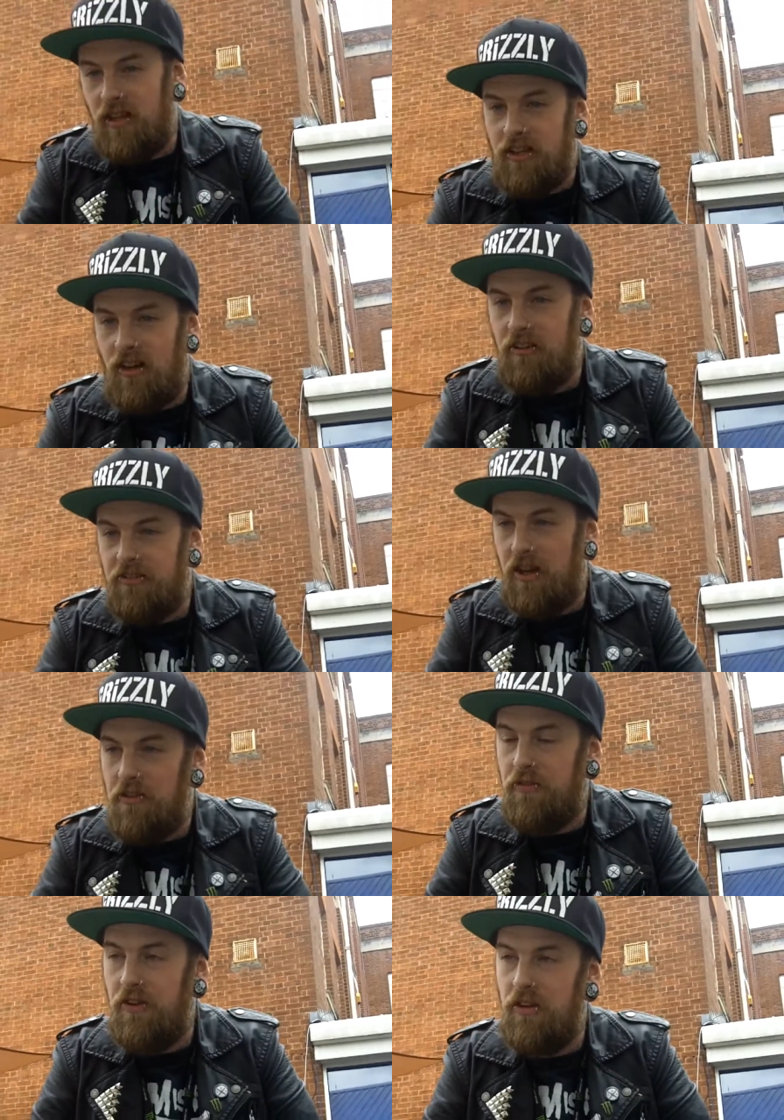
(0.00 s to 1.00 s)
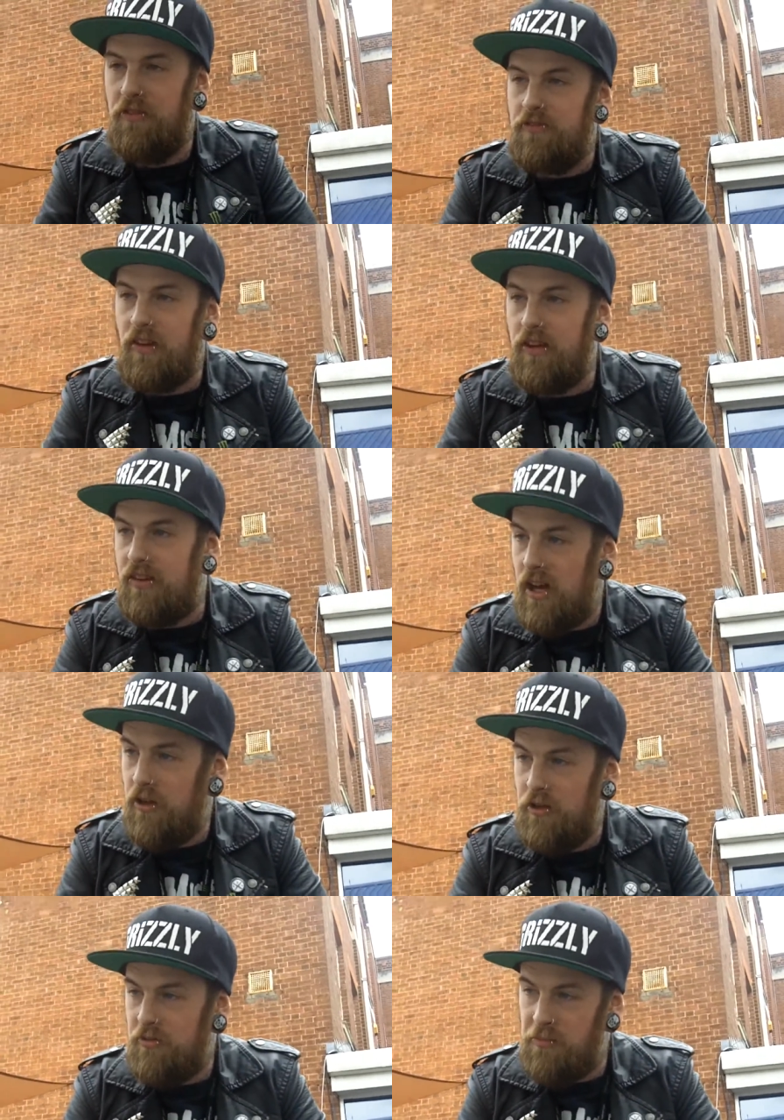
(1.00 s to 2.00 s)
like art stuff, and I've like
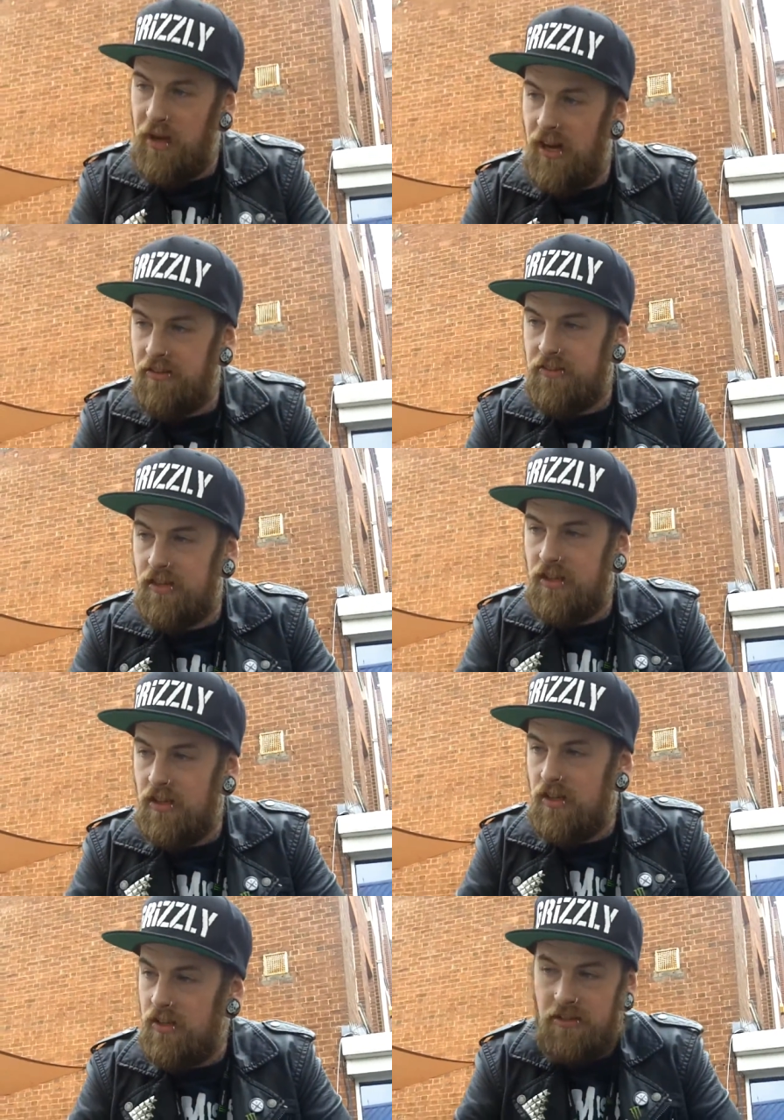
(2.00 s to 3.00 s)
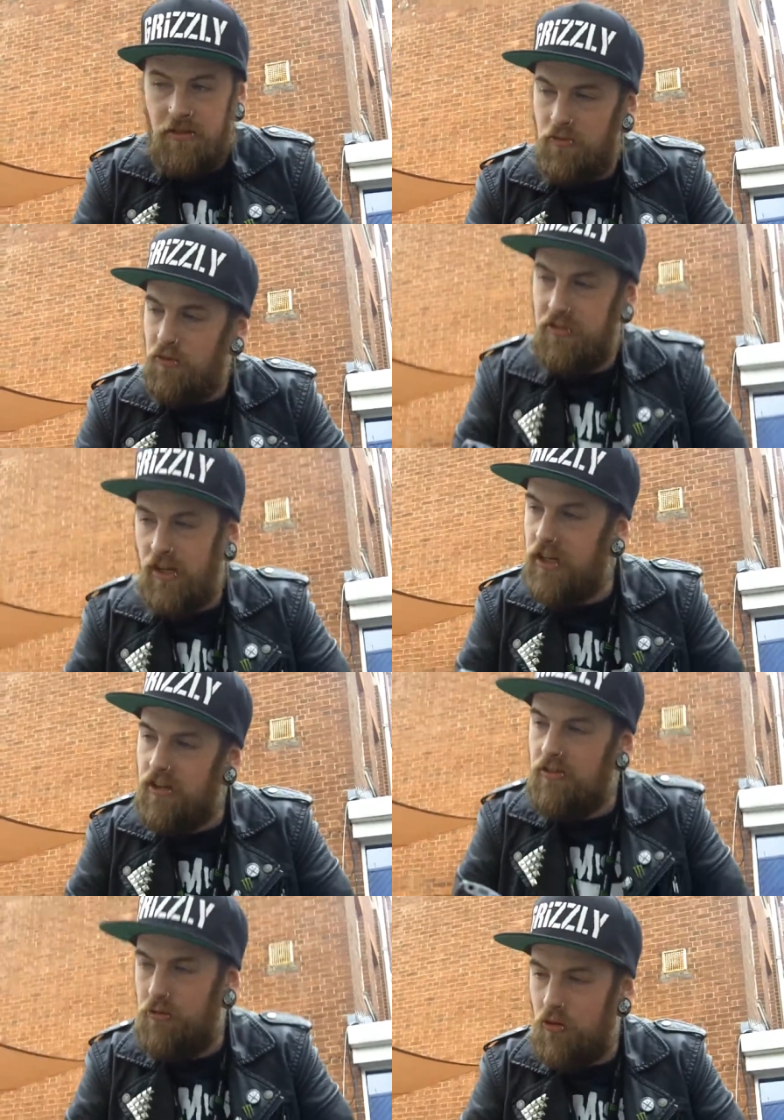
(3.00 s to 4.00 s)
tattooed in the past, so I've always like you
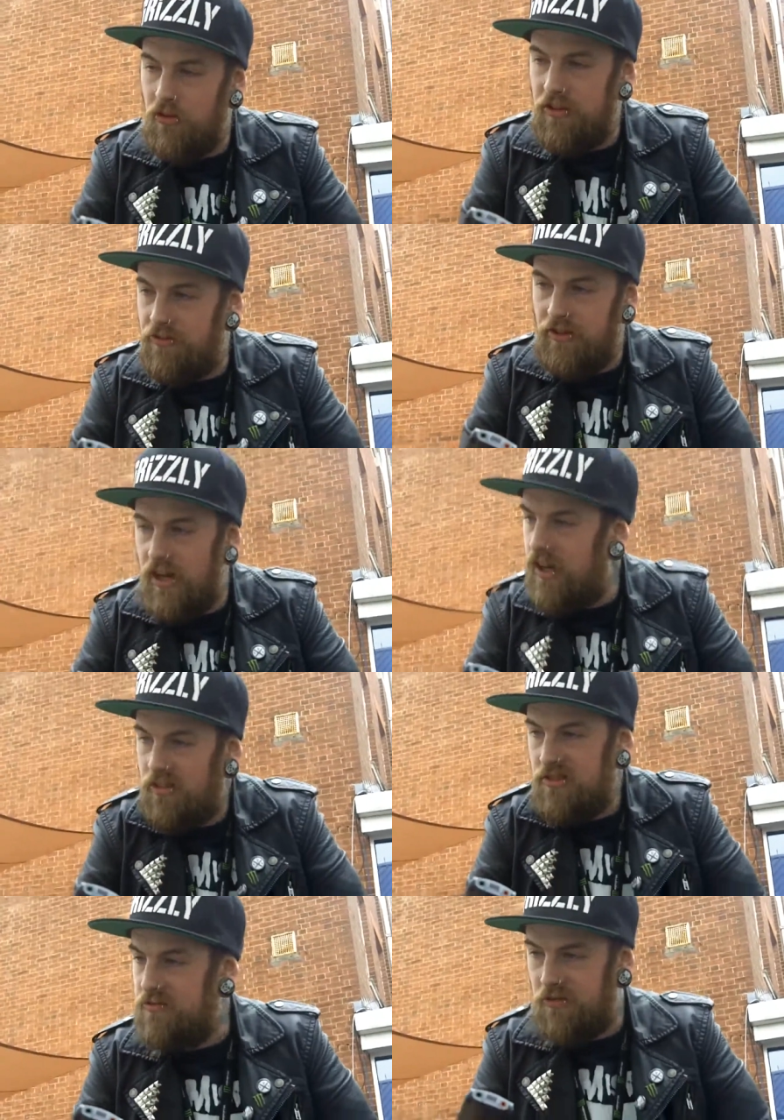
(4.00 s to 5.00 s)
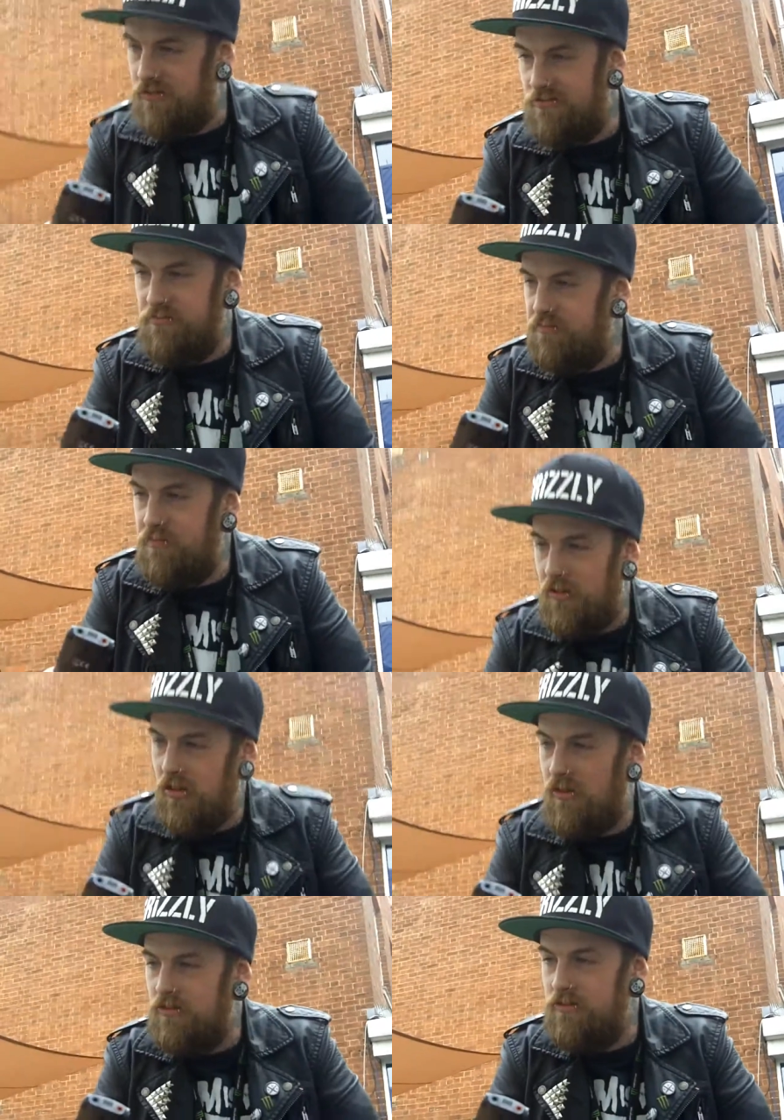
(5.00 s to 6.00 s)
know and stuff like that, and I just thought, why
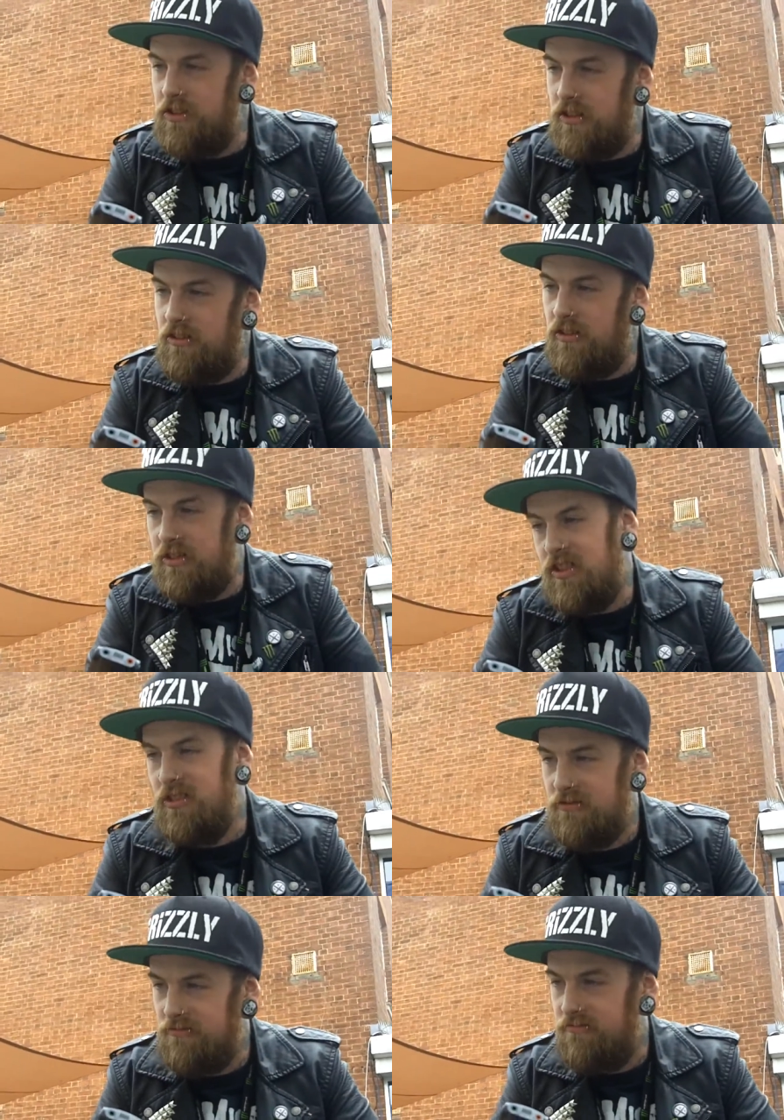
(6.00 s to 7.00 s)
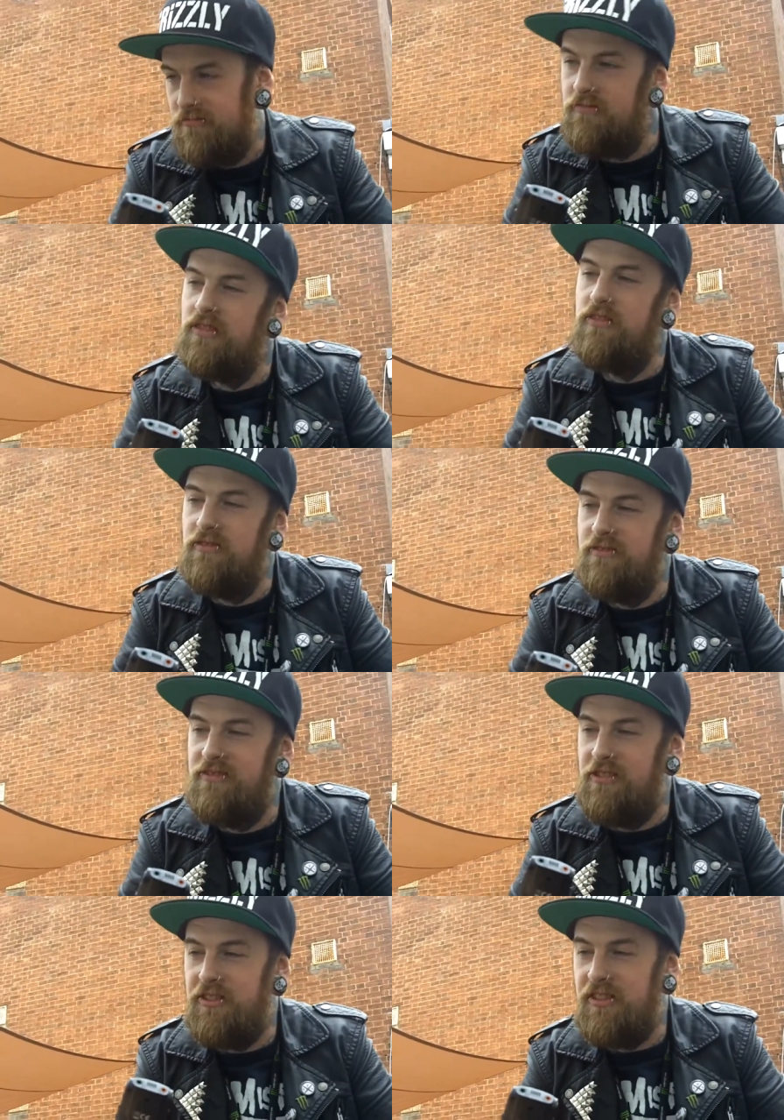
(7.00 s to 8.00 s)
not? So mm-hmm.
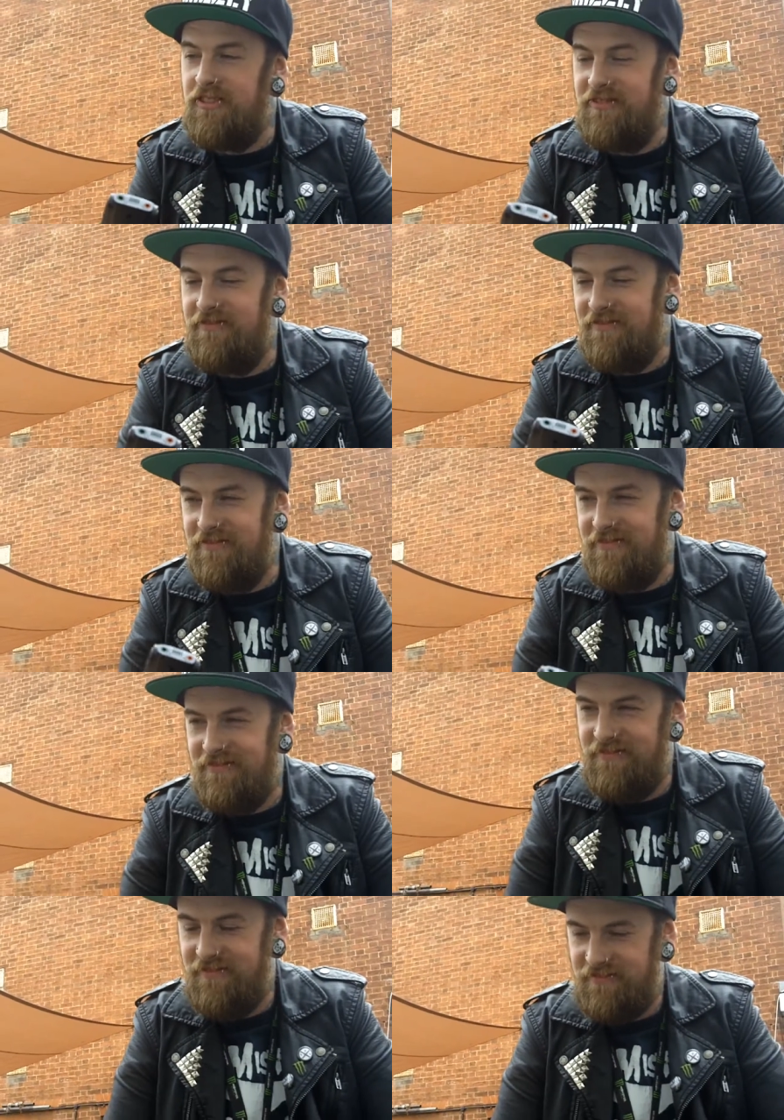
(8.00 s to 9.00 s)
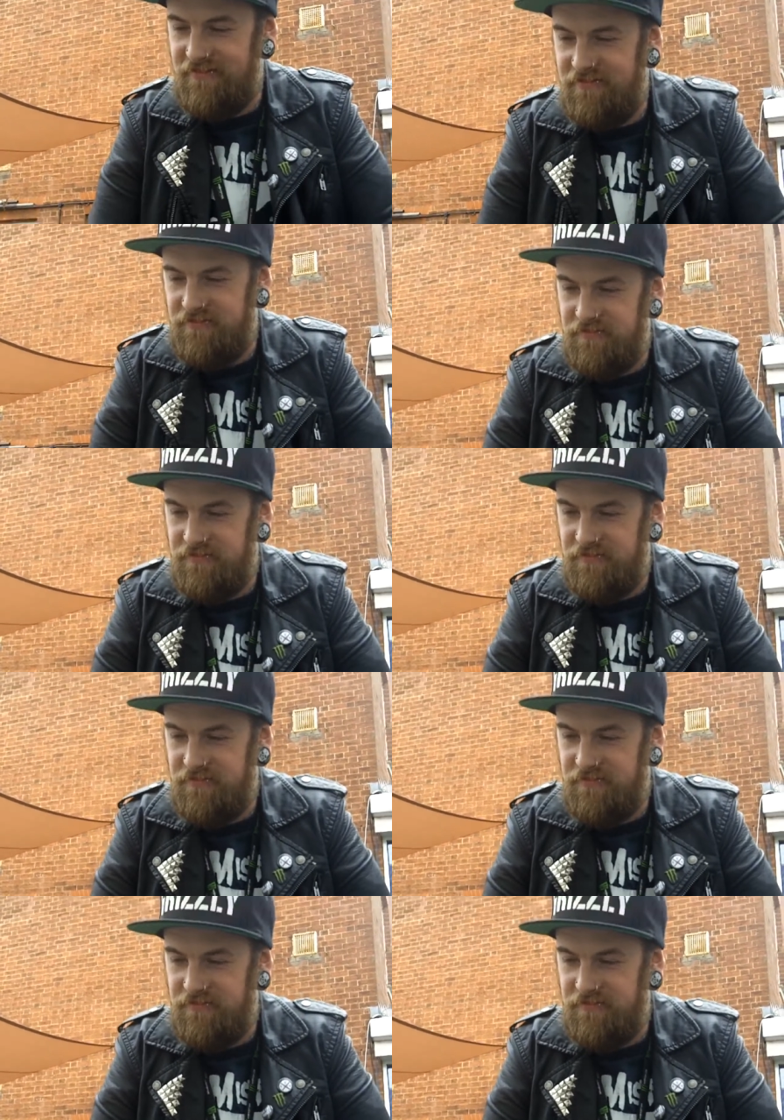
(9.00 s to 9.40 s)
Okay. And um,